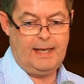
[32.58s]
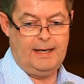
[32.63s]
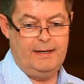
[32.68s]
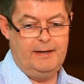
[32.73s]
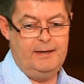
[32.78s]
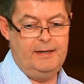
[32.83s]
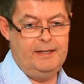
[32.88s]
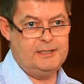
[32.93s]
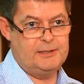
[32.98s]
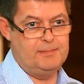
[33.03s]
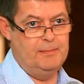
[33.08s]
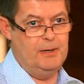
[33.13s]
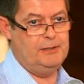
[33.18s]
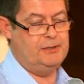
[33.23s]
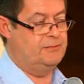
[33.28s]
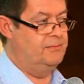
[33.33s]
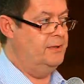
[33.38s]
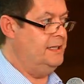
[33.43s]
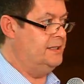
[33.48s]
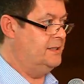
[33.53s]
and in its
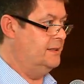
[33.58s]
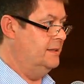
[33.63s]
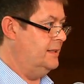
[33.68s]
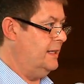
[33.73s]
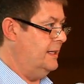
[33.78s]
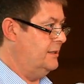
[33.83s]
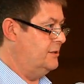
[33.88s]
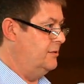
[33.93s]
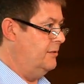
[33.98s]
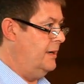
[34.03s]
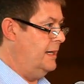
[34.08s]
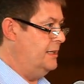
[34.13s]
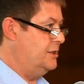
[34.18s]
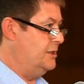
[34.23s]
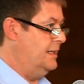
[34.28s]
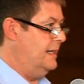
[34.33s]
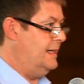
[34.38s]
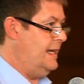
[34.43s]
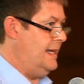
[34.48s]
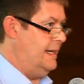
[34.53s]
most recent
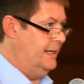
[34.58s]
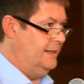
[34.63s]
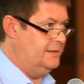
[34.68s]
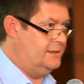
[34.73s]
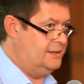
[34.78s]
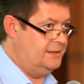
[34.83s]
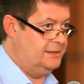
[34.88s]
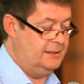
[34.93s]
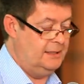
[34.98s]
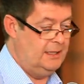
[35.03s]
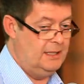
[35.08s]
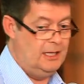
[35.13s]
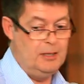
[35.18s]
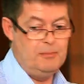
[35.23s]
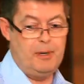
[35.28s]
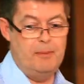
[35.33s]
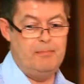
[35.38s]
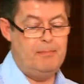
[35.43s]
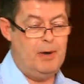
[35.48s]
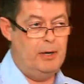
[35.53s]
iteration it is.
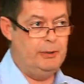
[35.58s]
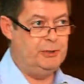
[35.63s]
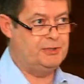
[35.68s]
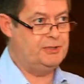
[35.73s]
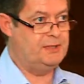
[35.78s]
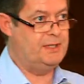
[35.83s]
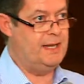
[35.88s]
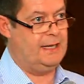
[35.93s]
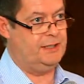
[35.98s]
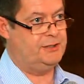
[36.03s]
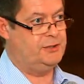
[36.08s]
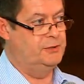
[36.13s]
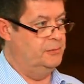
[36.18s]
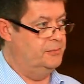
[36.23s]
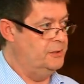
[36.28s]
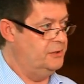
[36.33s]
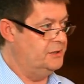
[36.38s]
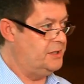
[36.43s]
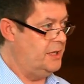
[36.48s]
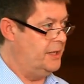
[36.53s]
But most
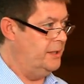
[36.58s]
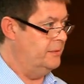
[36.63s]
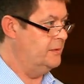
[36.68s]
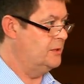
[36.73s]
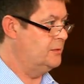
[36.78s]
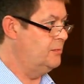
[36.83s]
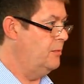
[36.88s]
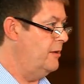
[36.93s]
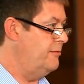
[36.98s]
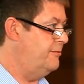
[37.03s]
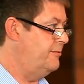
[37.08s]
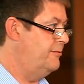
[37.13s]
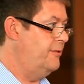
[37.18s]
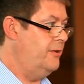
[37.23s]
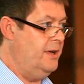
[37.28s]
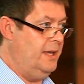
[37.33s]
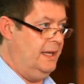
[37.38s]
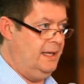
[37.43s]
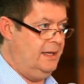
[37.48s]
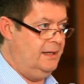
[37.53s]
national museums were
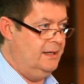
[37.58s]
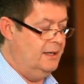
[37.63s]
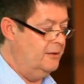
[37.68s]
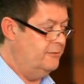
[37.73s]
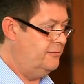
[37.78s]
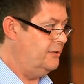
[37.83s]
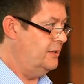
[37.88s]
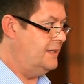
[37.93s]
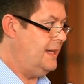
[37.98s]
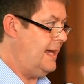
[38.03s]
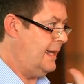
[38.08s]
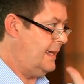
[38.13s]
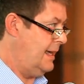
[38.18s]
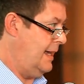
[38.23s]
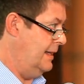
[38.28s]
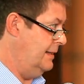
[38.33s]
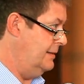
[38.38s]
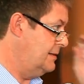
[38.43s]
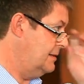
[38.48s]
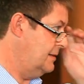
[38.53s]
free for
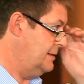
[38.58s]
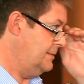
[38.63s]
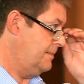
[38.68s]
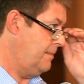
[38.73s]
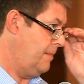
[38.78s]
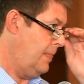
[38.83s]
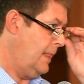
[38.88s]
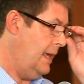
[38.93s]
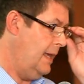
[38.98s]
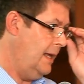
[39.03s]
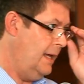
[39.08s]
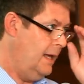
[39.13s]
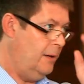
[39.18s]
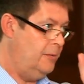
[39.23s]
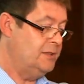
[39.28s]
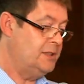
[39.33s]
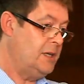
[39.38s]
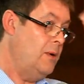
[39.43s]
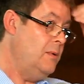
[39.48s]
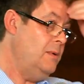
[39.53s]
decades.
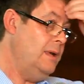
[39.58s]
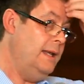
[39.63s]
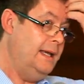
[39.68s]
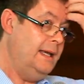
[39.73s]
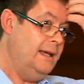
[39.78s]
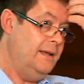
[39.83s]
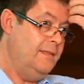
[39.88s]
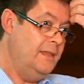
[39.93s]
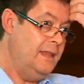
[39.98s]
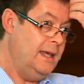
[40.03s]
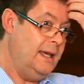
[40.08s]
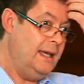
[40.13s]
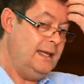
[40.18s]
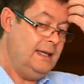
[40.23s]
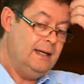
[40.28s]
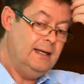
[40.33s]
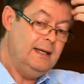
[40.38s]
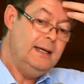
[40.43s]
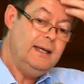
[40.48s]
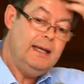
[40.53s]
It was only in
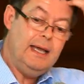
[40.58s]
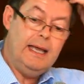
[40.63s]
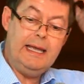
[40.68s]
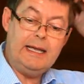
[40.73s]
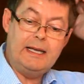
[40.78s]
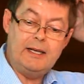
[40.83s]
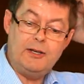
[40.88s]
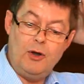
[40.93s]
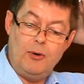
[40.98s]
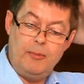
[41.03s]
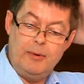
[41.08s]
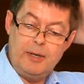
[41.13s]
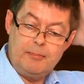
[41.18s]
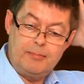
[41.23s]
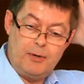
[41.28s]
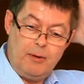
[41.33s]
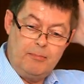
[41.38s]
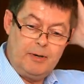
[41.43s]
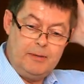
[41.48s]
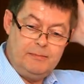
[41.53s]
the
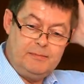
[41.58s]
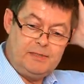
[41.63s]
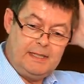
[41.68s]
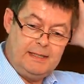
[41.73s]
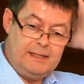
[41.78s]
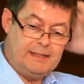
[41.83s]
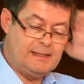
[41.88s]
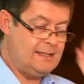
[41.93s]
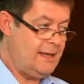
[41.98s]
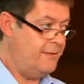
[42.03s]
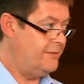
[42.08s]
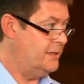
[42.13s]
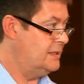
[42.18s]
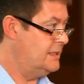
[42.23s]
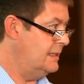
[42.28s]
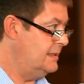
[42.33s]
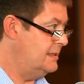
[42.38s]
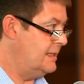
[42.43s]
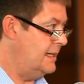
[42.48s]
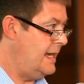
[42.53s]
economic problems in the
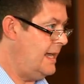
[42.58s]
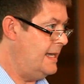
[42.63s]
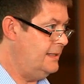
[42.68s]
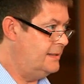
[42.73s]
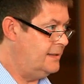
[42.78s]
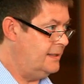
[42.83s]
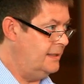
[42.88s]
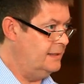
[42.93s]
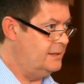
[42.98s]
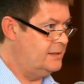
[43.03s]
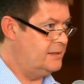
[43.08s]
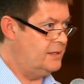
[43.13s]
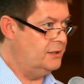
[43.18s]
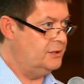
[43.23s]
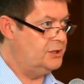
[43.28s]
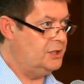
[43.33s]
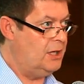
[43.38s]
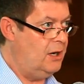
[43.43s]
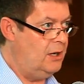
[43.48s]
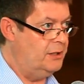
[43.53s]
70s and 80s
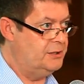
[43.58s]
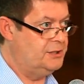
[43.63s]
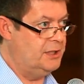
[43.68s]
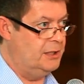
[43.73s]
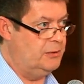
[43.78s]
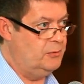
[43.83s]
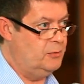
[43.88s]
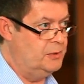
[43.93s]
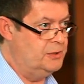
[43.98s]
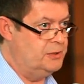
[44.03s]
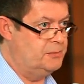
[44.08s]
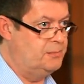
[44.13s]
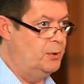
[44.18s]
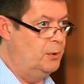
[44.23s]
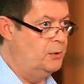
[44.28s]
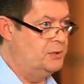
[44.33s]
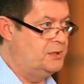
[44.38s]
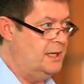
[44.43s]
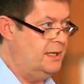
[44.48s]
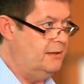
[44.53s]
that charging was
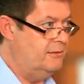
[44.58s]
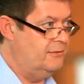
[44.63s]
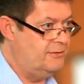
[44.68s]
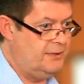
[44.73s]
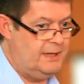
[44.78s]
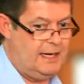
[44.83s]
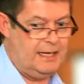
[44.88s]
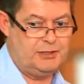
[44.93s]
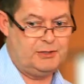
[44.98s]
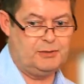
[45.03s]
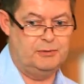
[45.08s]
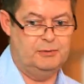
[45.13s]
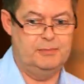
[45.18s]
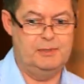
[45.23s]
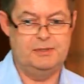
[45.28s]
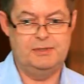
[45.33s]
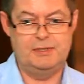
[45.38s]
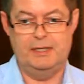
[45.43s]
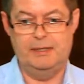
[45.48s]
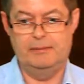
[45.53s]
brought in for national
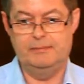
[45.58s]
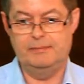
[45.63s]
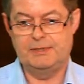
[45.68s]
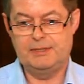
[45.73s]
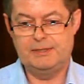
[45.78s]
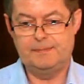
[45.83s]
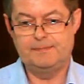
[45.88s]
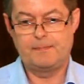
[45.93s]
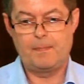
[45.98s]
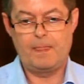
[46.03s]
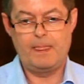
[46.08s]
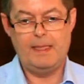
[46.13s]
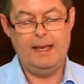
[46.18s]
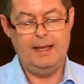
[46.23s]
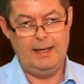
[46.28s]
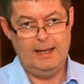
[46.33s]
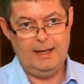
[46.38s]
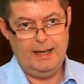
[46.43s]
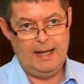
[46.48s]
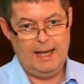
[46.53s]
museums.
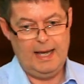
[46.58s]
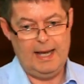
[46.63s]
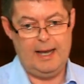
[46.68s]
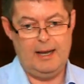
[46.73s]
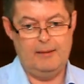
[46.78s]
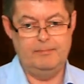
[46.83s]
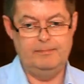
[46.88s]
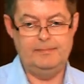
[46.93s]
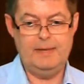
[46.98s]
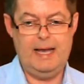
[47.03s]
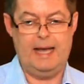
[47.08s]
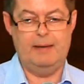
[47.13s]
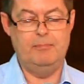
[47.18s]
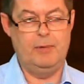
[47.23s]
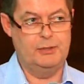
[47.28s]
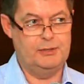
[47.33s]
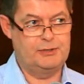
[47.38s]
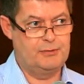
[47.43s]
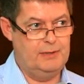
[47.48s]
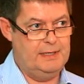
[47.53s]
And
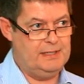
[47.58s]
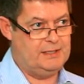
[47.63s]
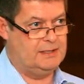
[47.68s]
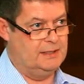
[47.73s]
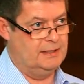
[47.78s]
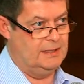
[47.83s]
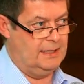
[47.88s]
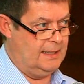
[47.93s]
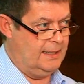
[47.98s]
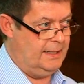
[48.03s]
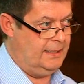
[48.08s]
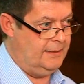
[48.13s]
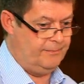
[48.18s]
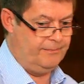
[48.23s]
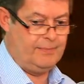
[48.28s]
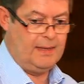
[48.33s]
most recently,